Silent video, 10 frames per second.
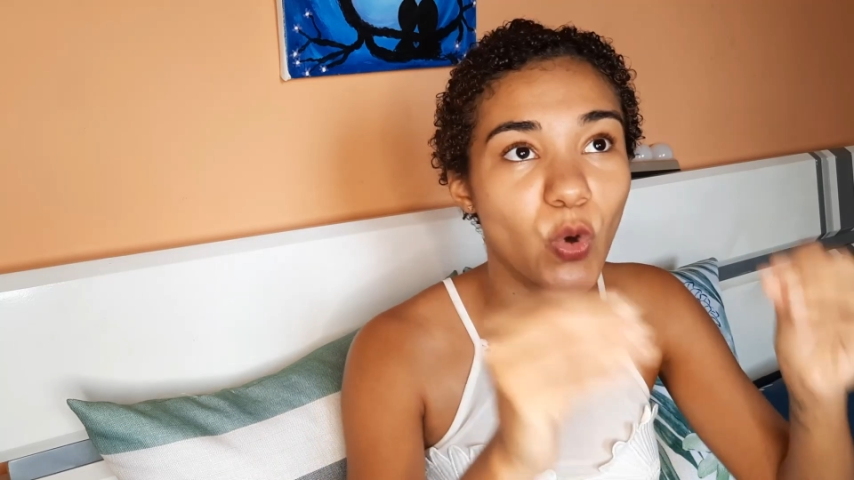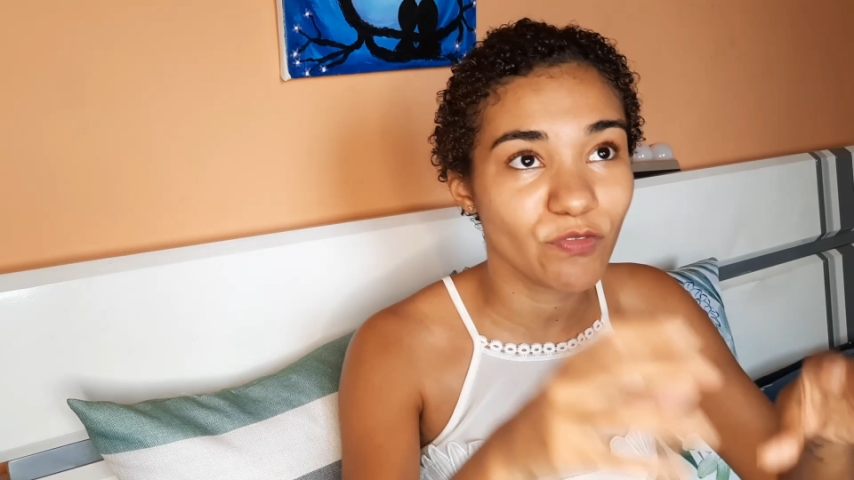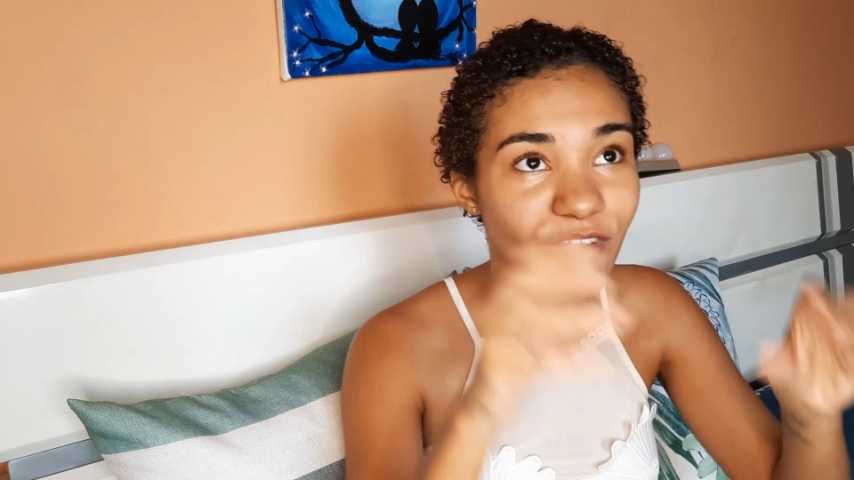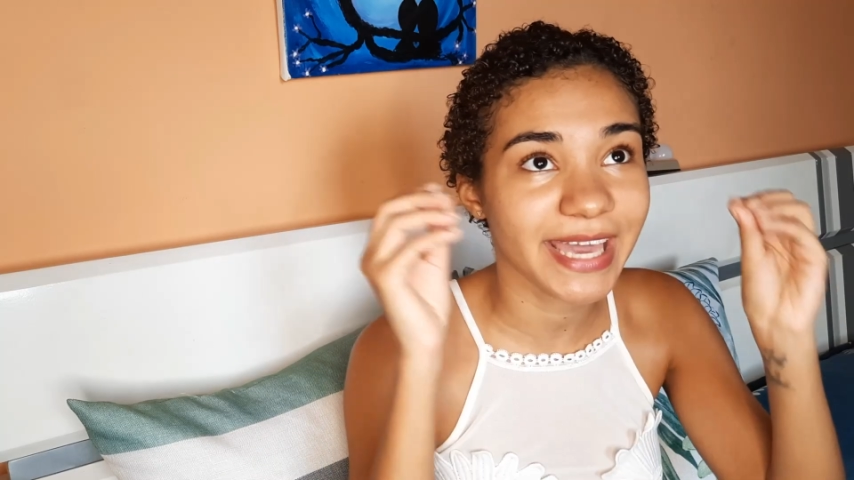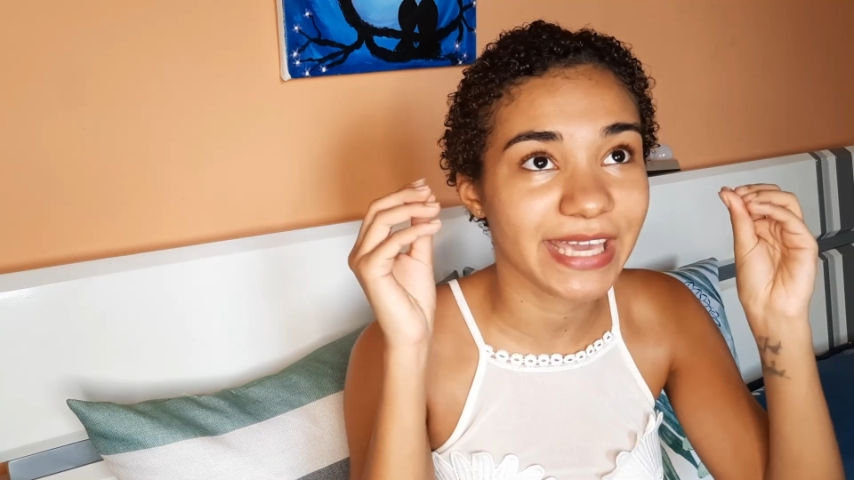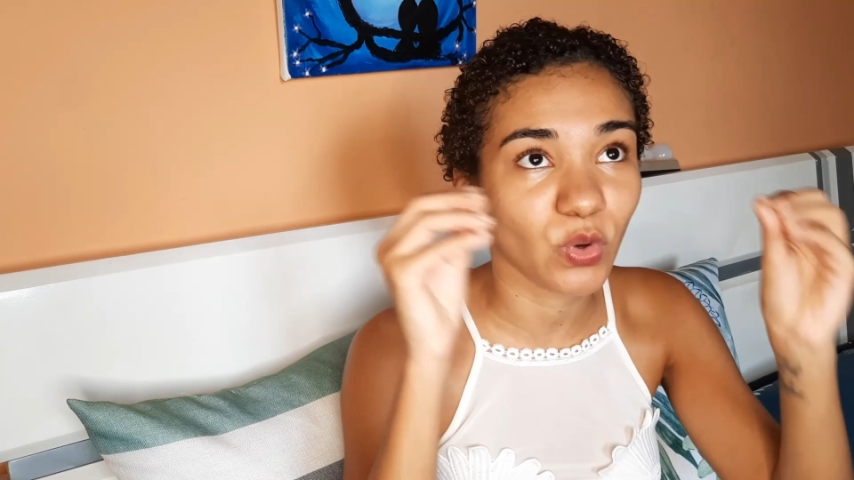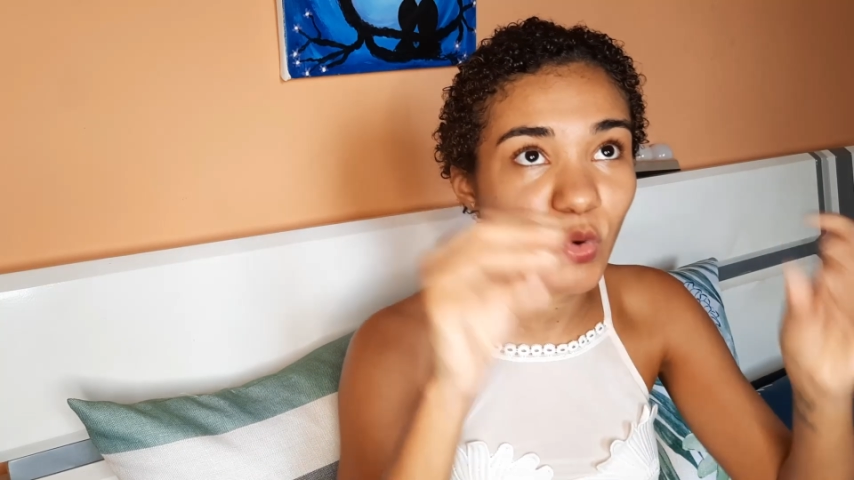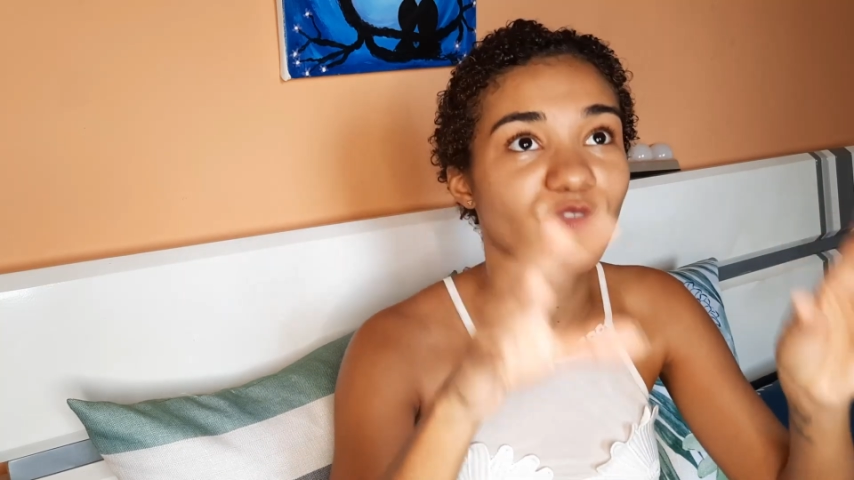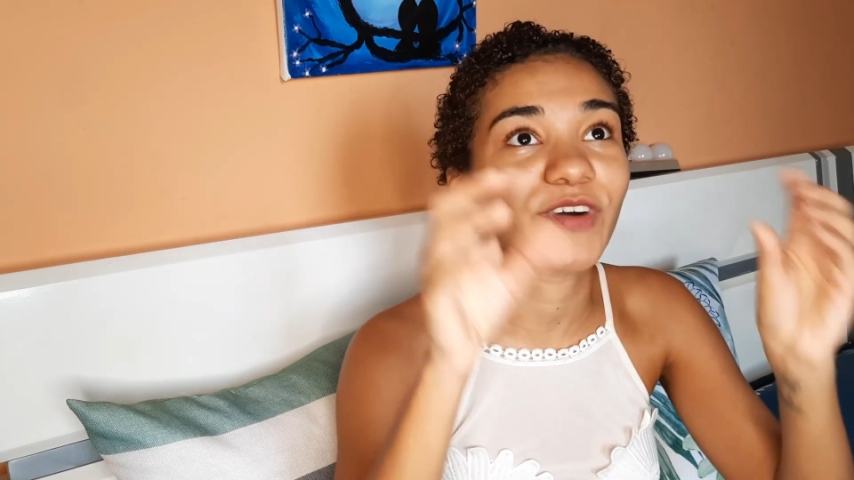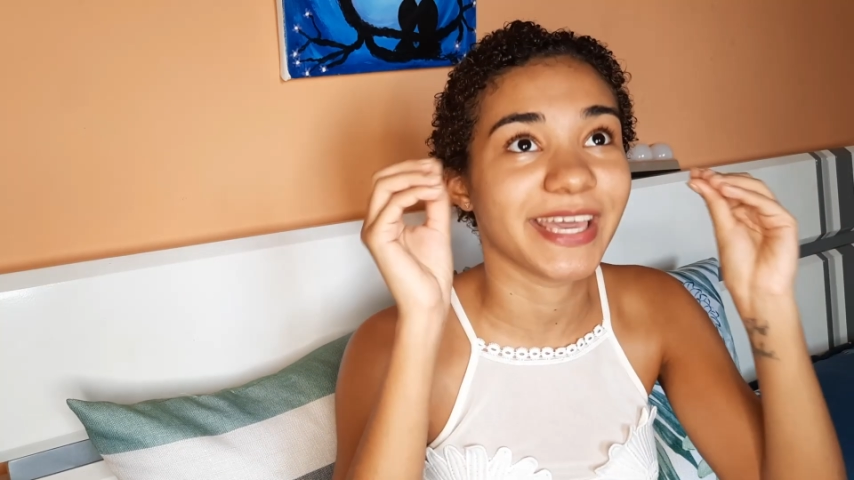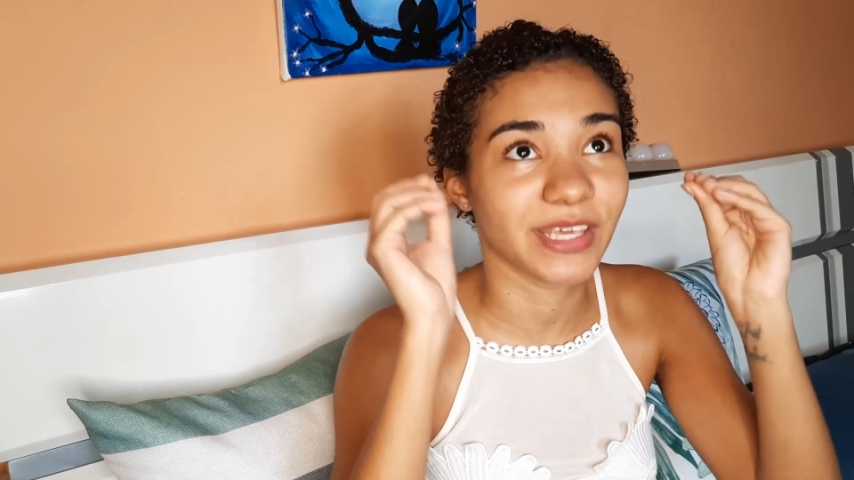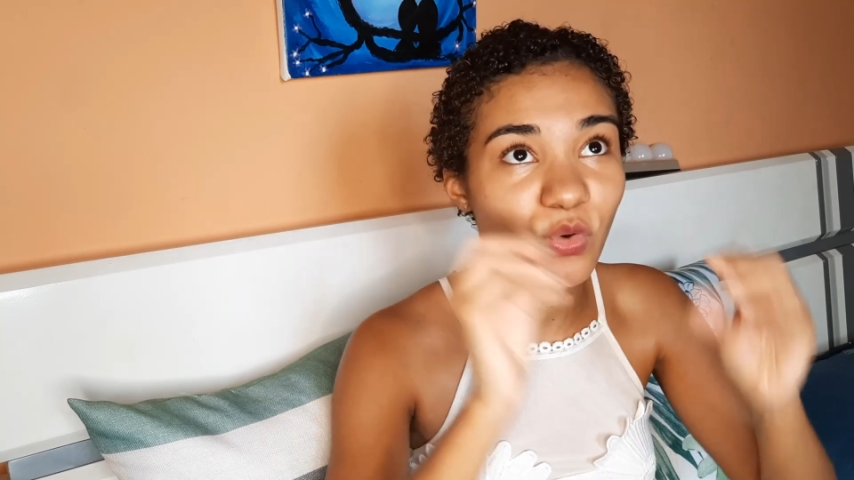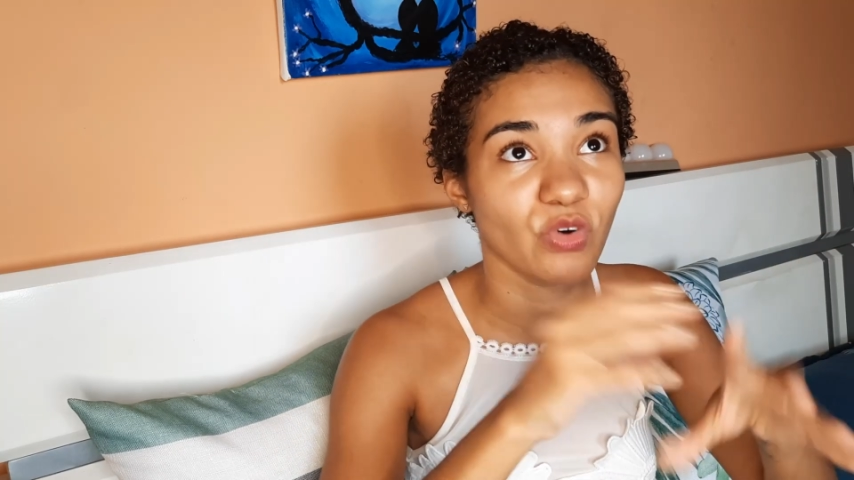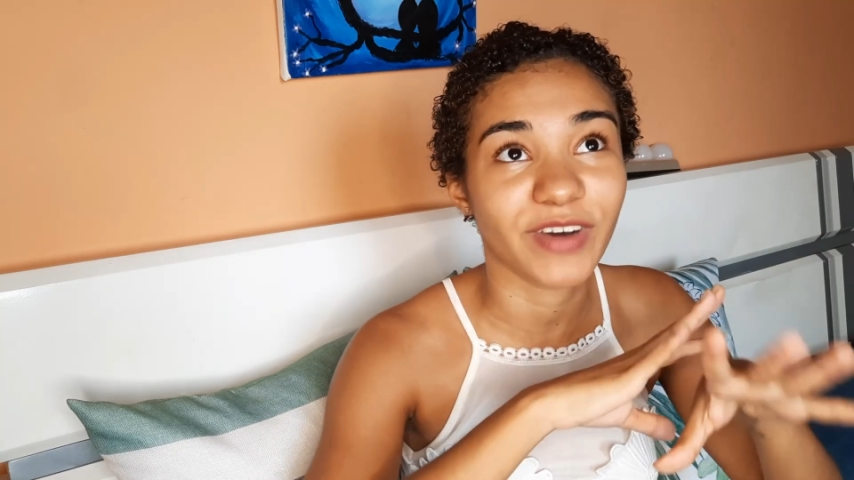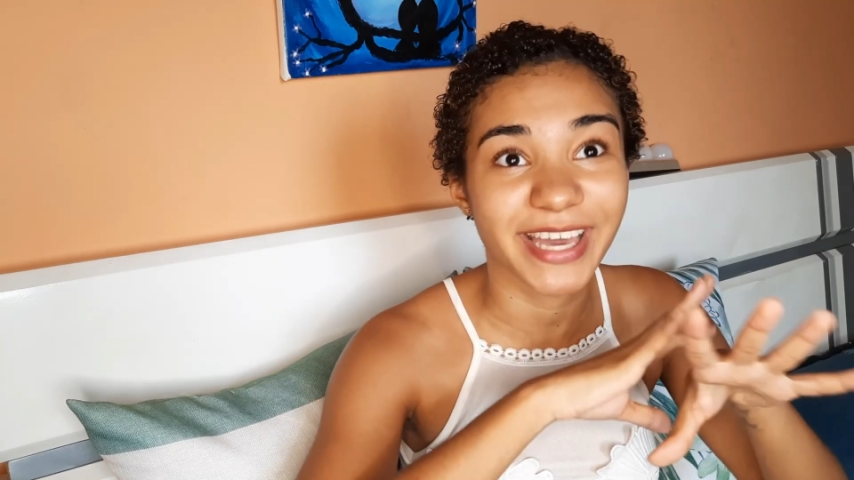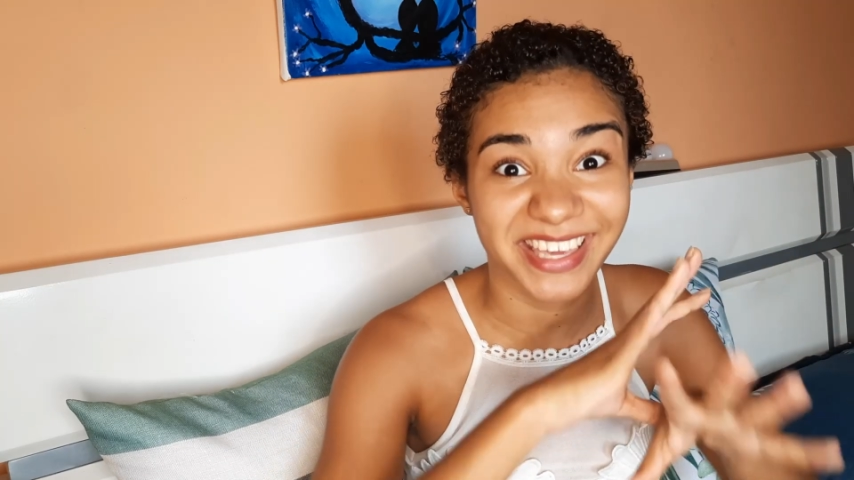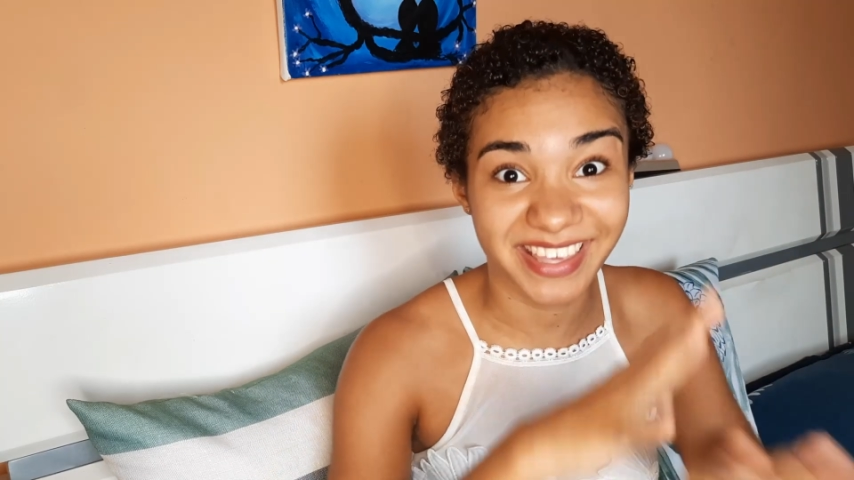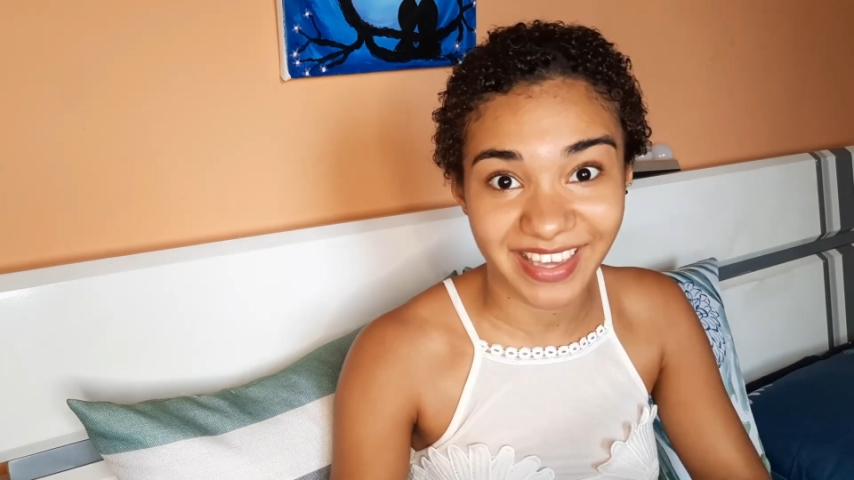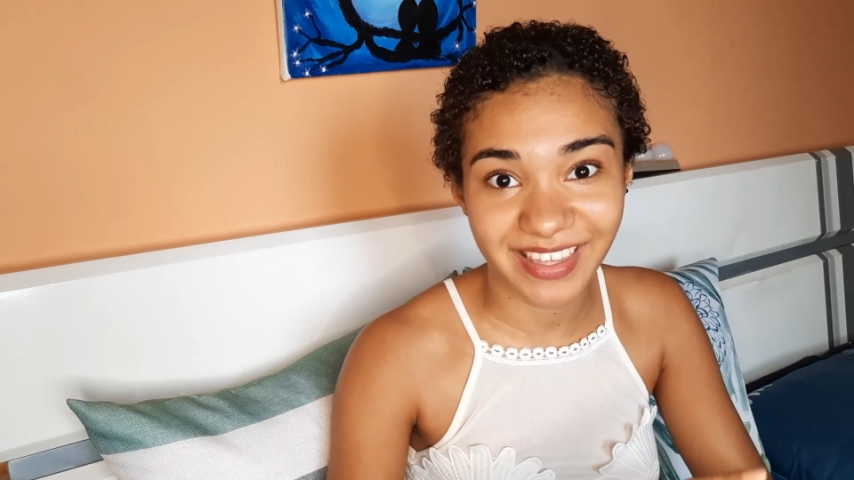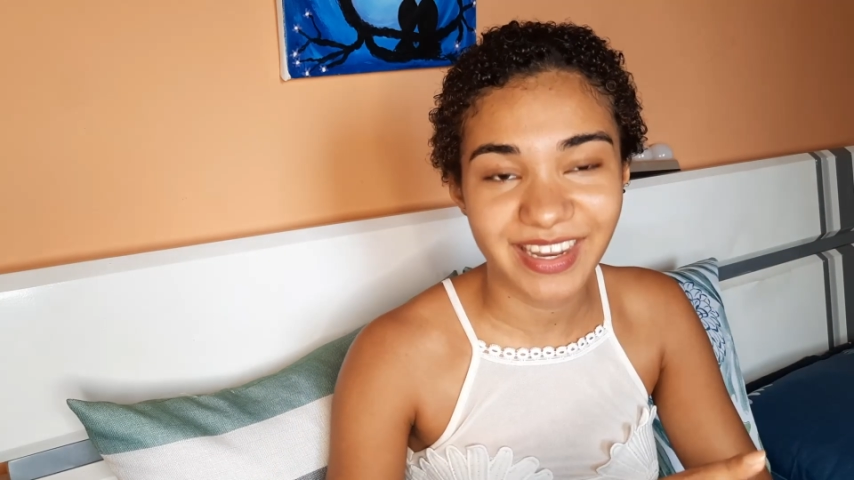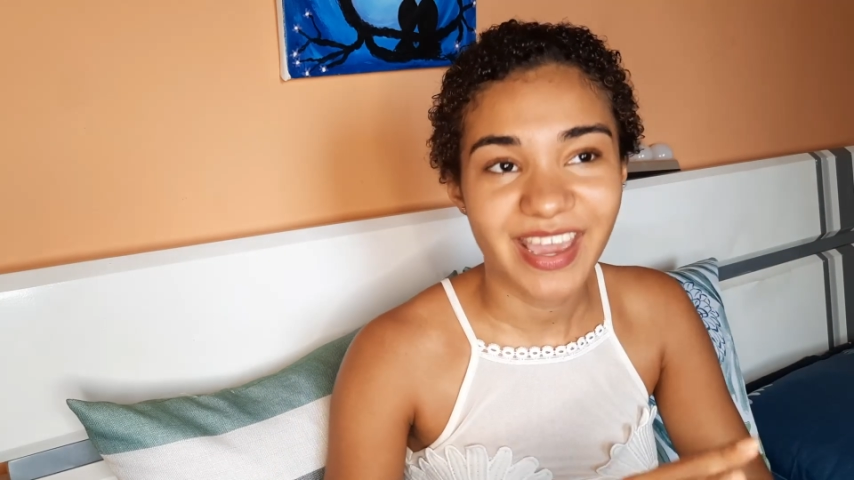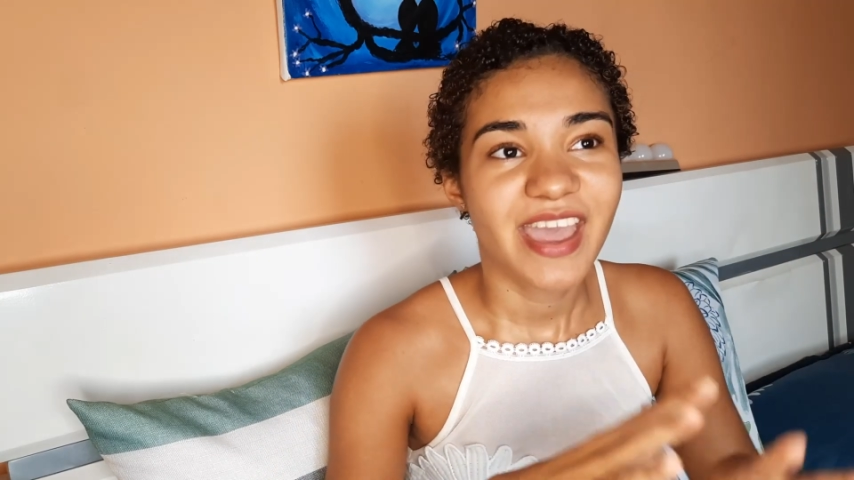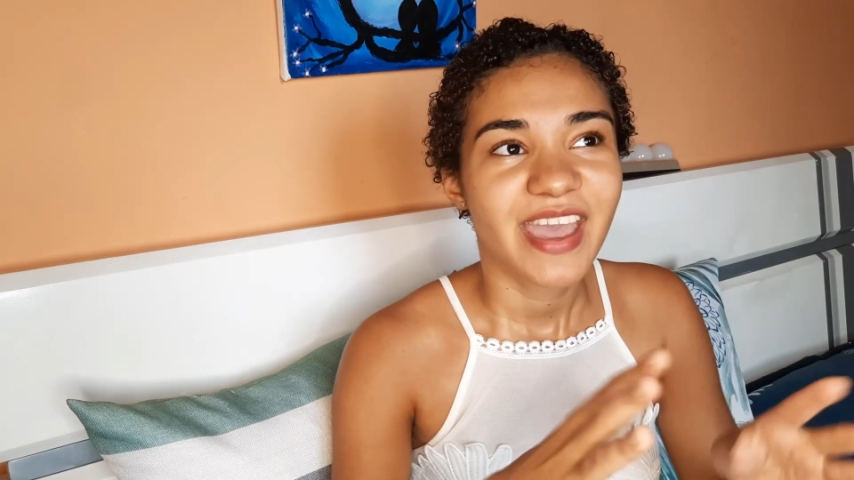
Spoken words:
over and over and over again.